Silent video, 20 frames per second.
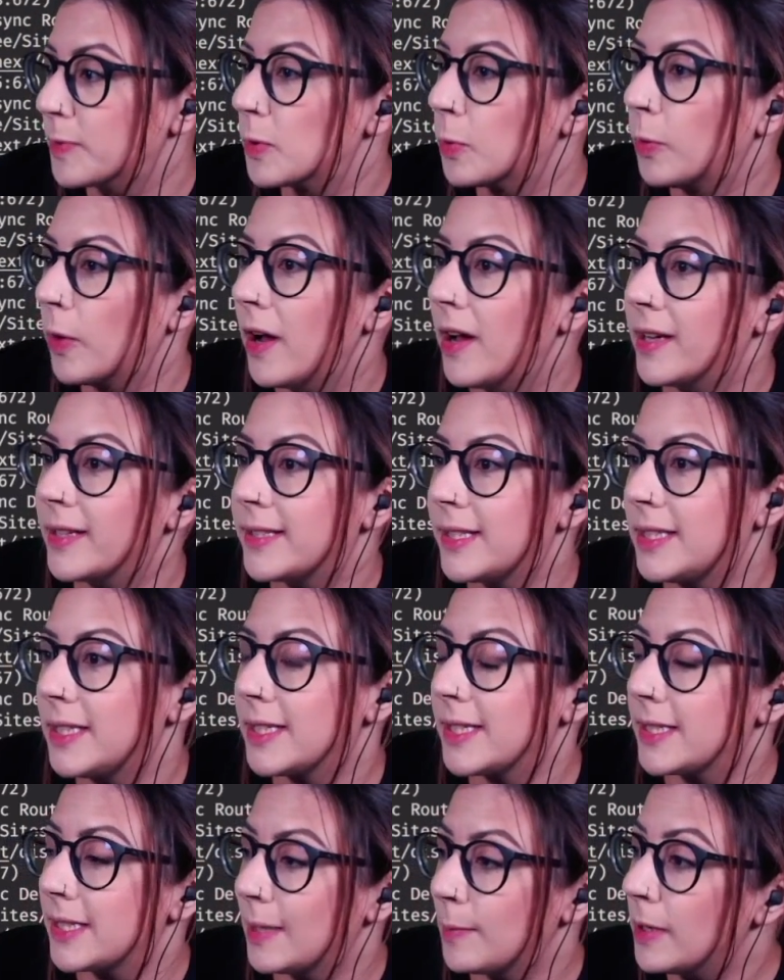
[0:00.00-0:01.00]
works in a
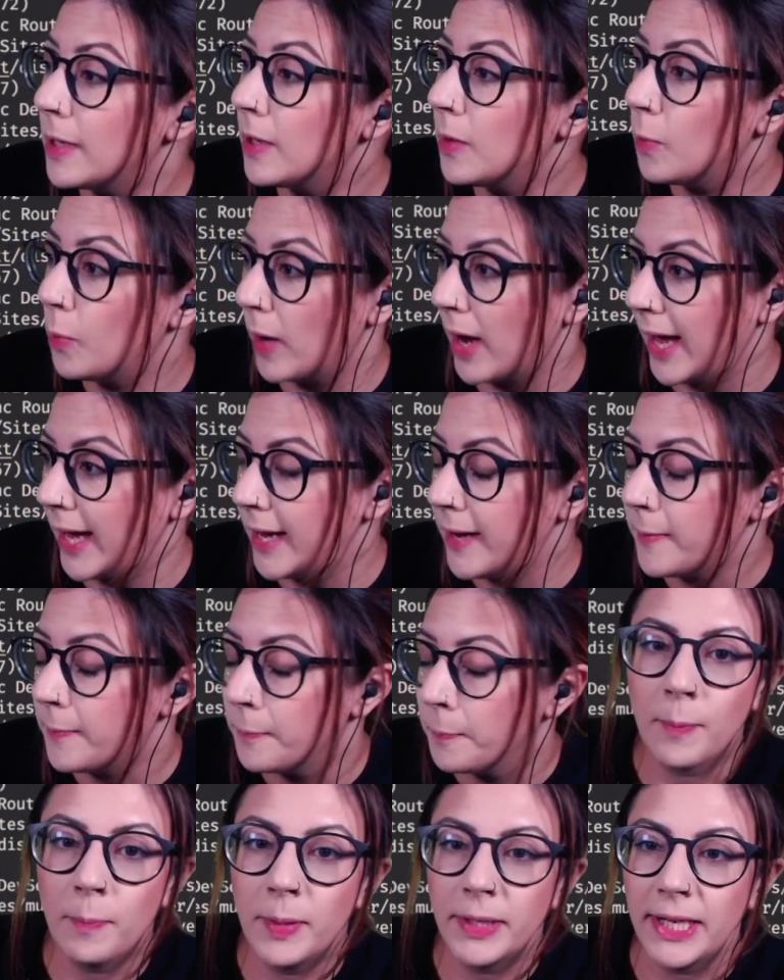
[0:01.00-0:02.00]
similar way,
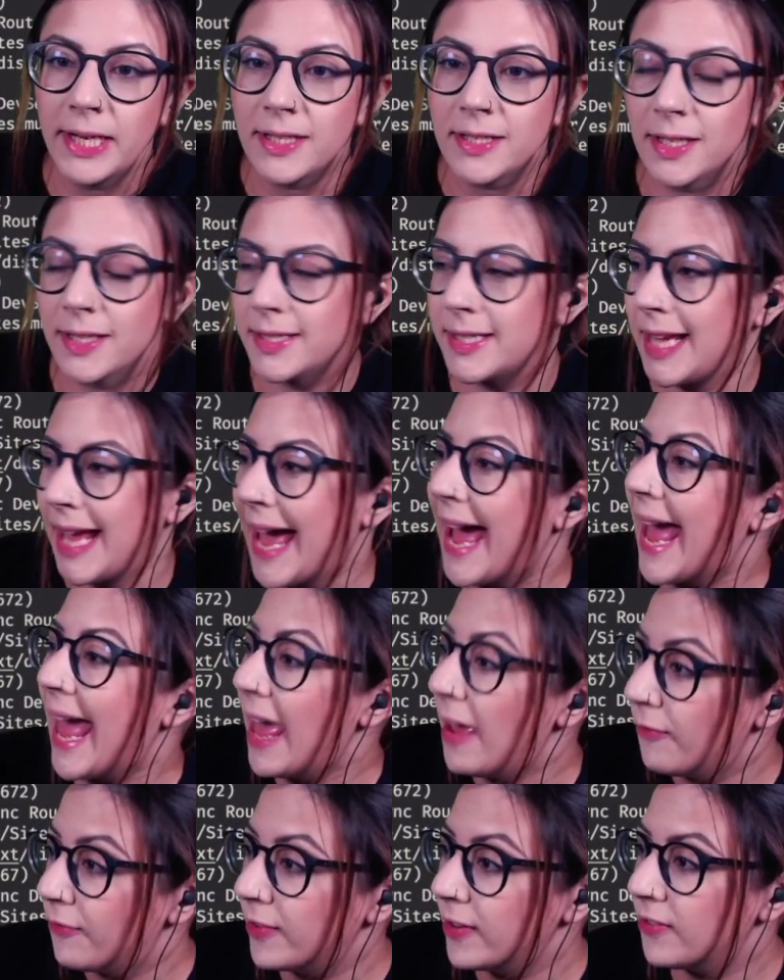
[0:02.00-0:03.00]
but it does it at
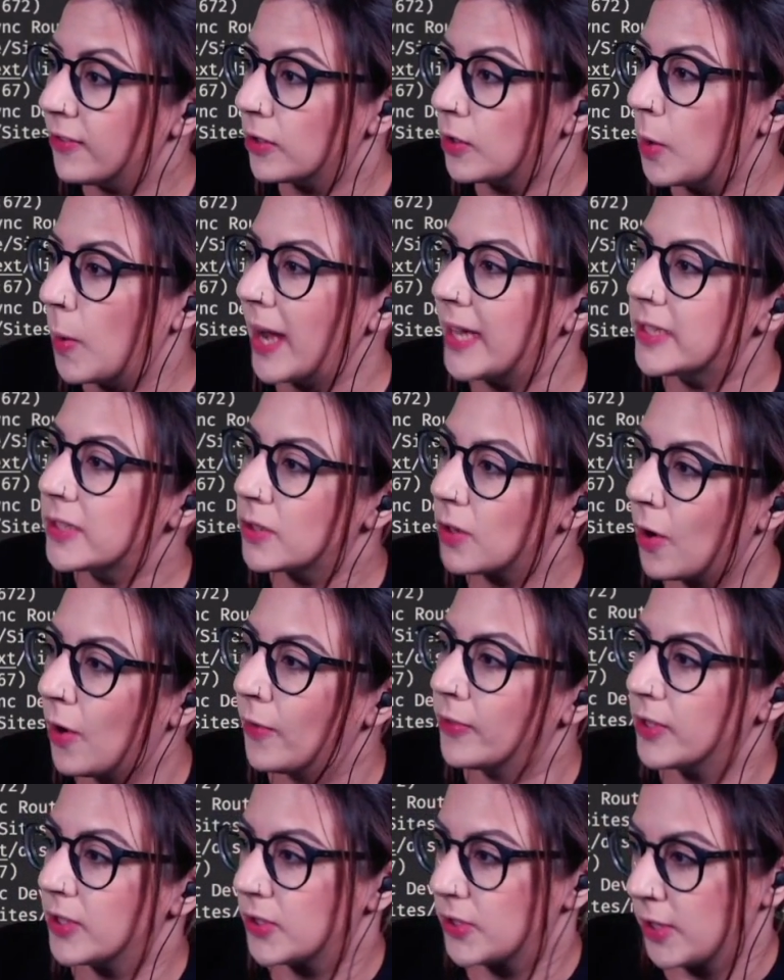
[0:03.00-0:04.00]
every request
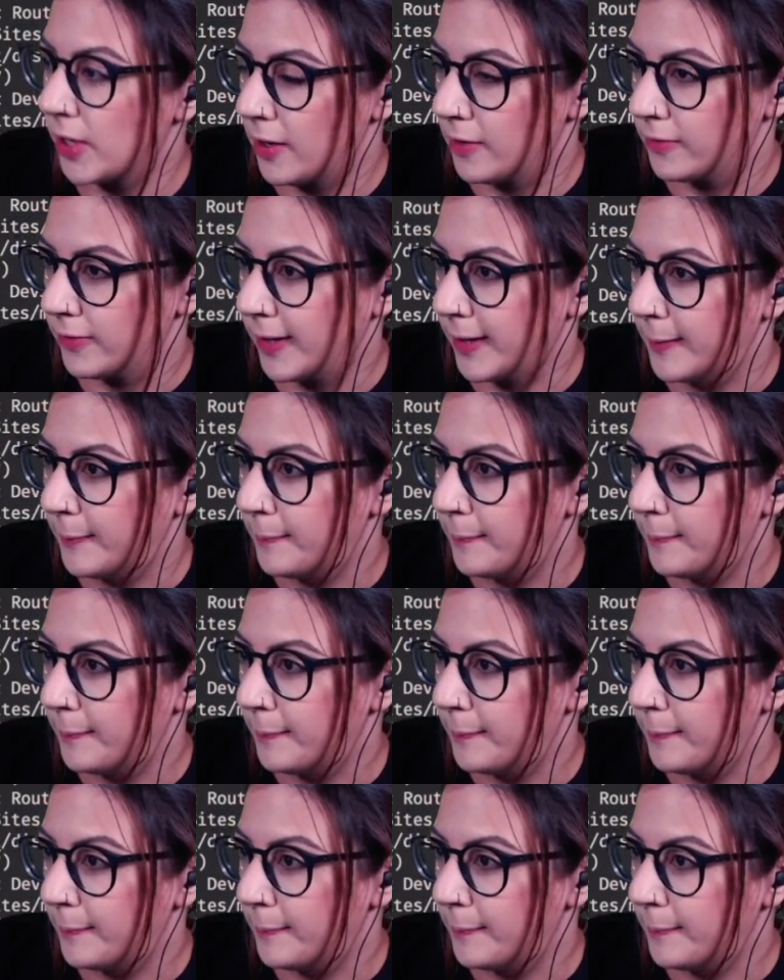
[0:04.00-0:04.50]
on the server.